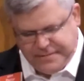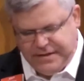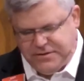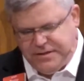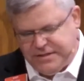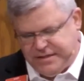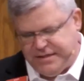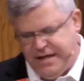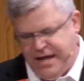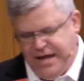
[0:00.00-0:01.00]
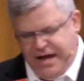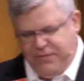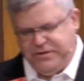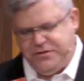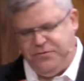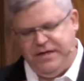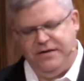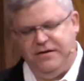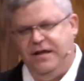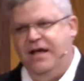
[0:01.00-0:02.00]
So listen, I want to
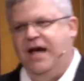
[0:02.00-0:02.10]
read,